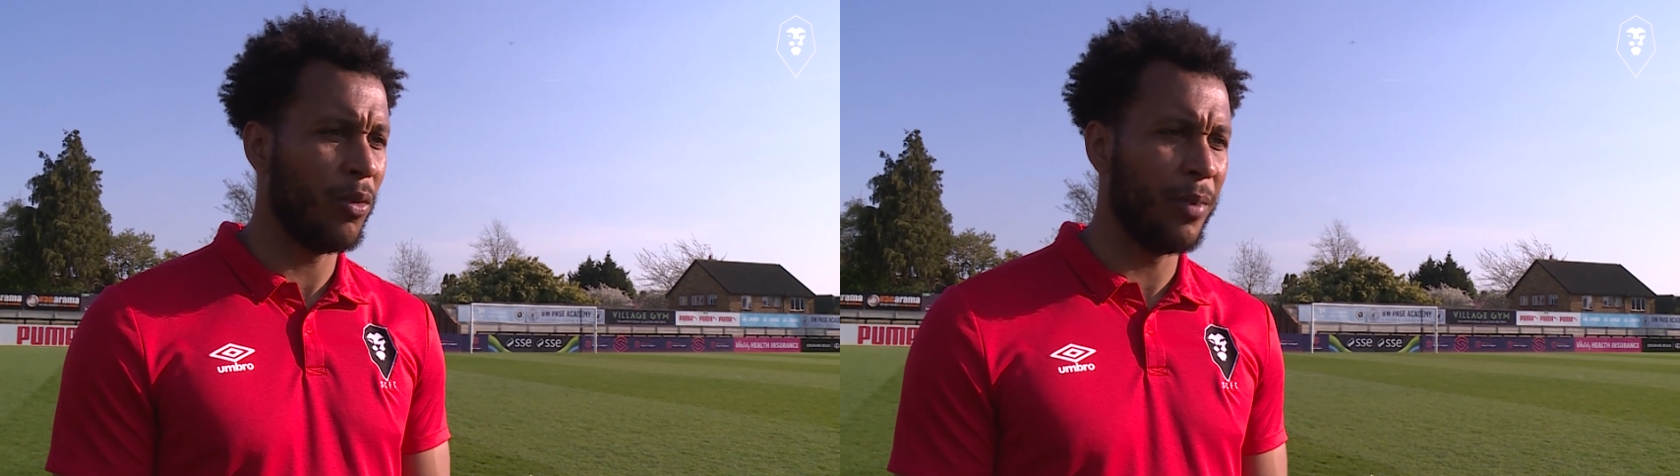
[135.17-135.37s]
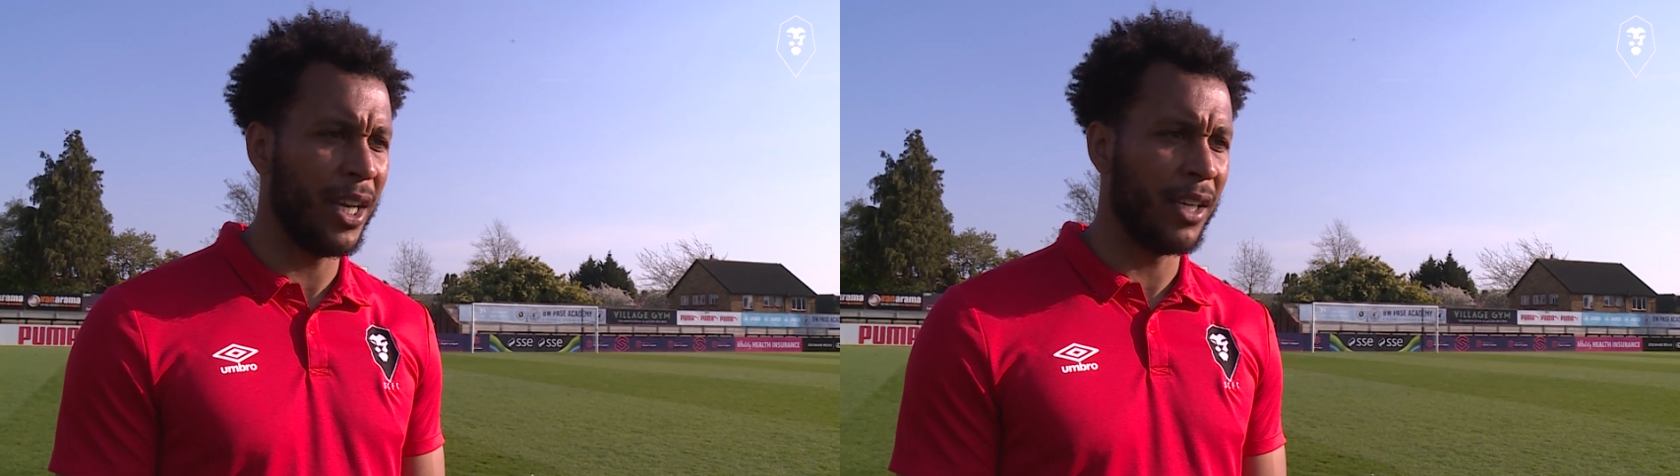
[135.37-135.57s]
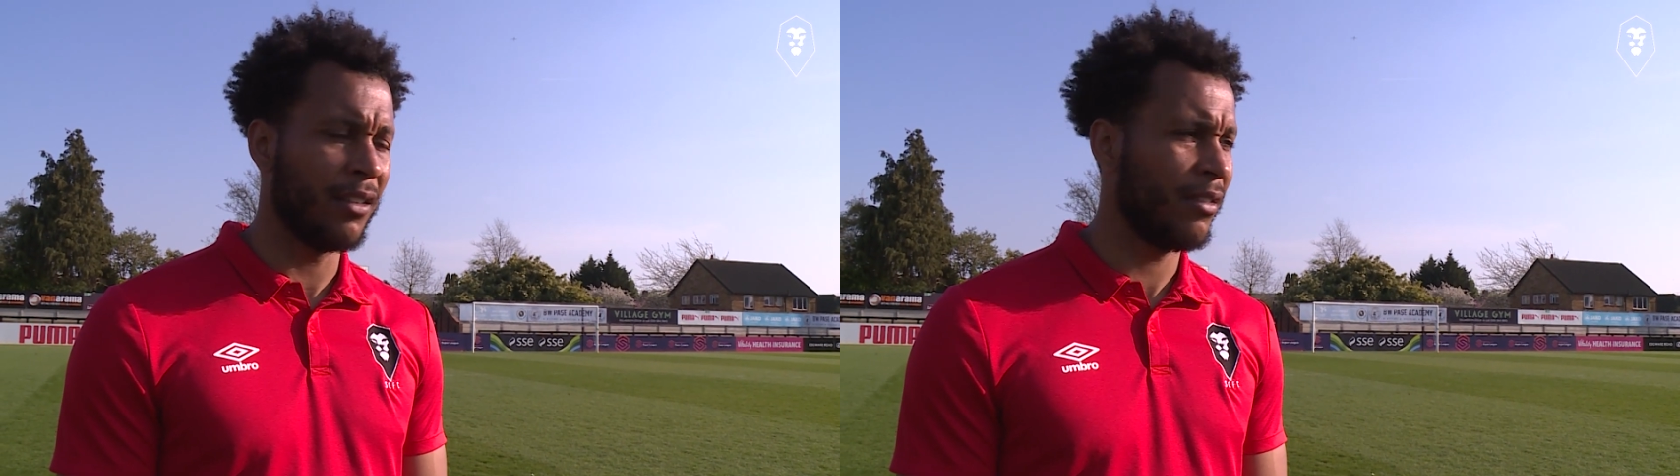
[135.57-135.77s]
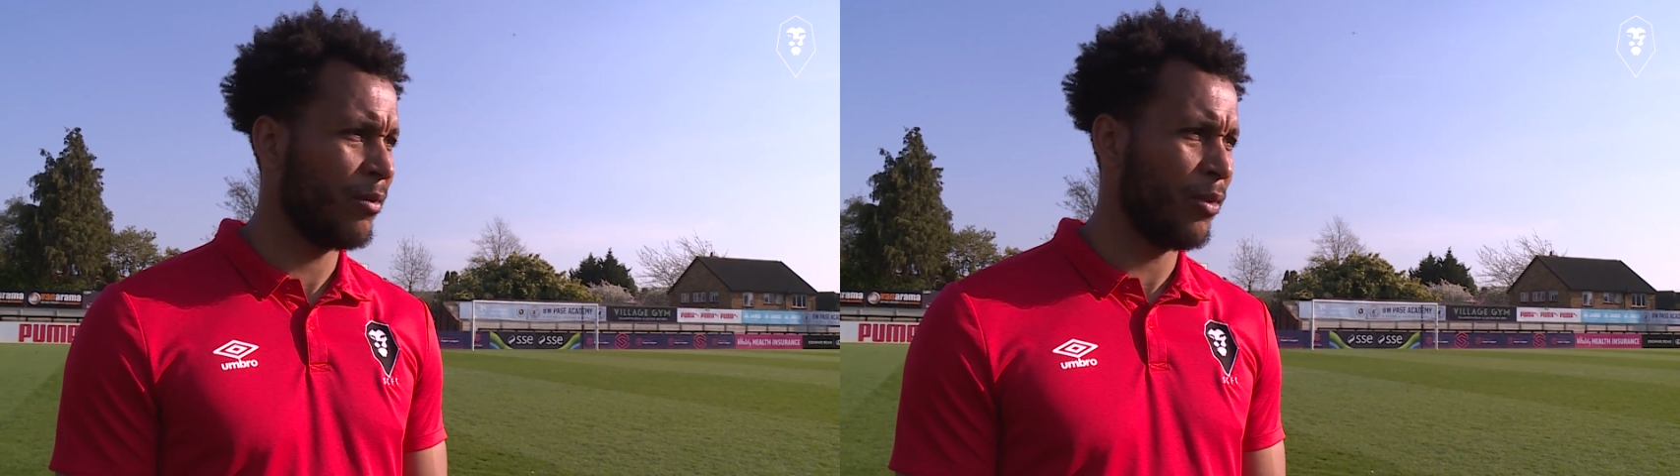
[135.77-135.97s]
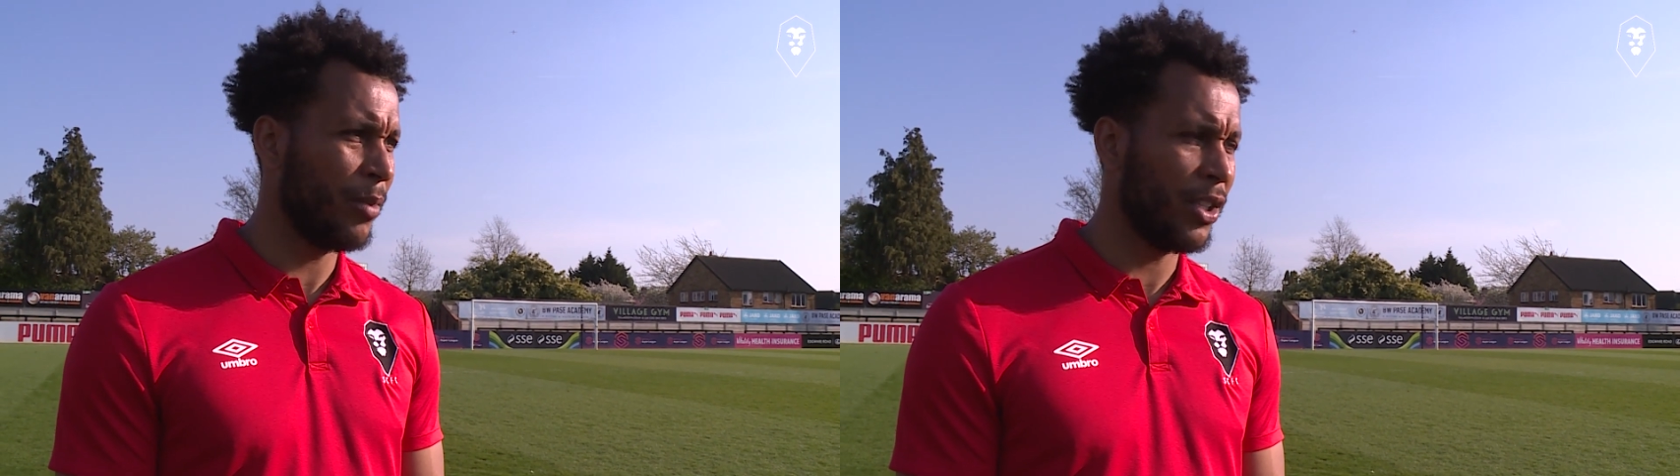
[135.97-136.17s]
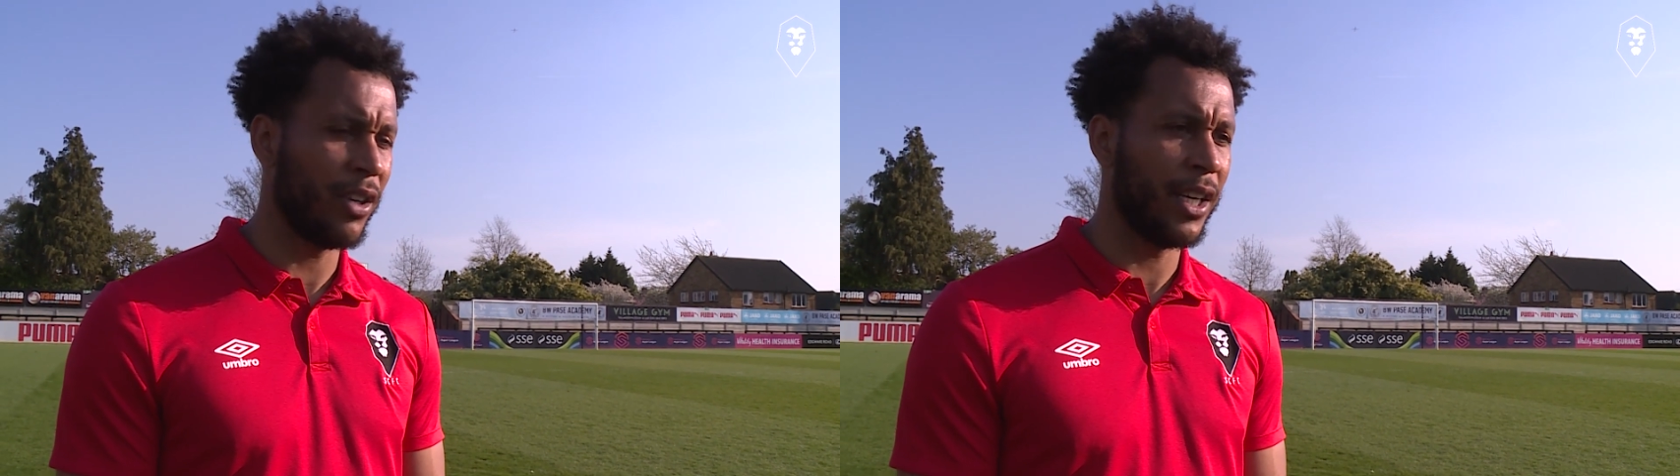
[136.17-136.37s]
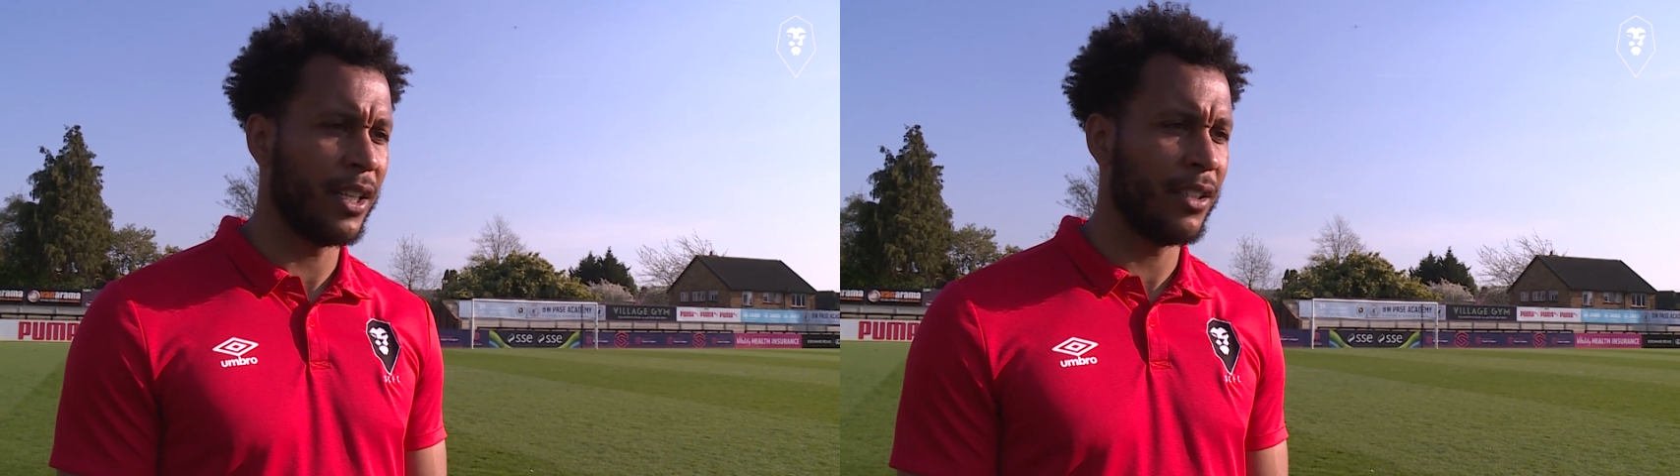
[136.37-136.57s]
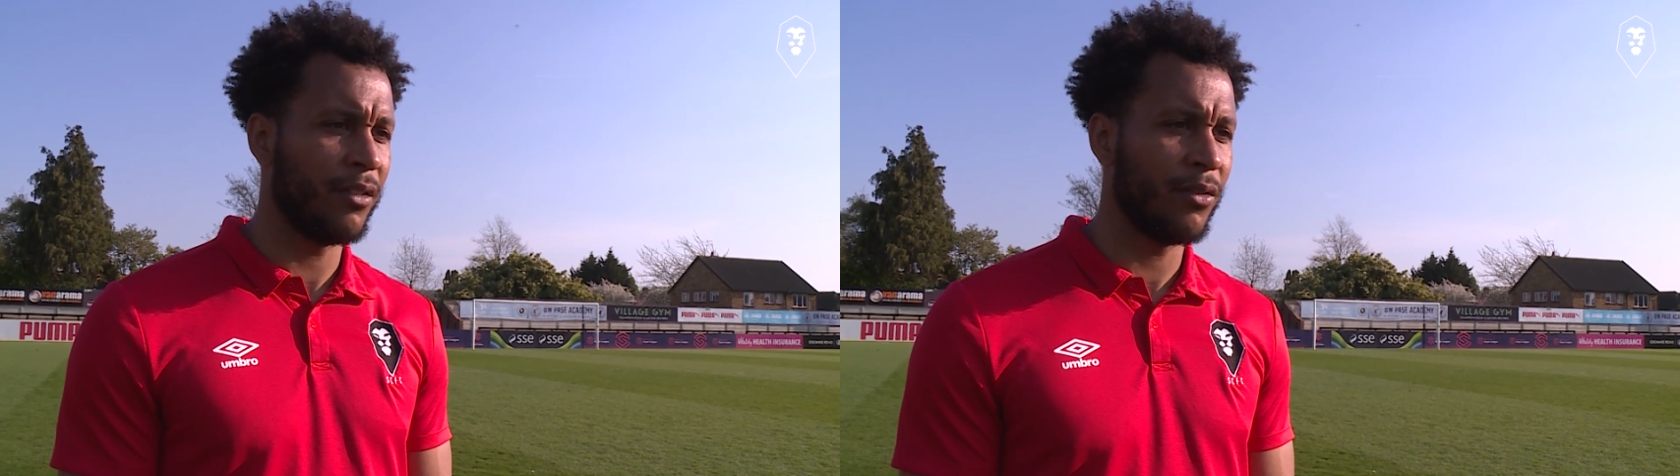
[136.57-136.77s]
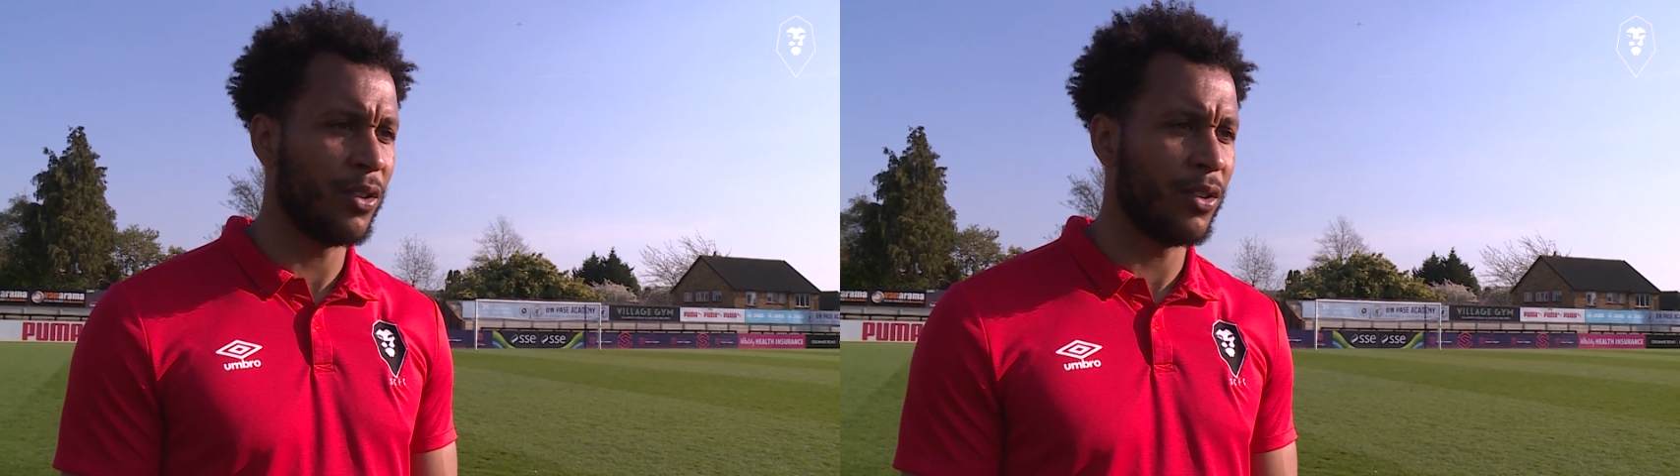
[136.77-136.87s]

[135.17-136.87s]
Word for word: We'll be in, we'll be training.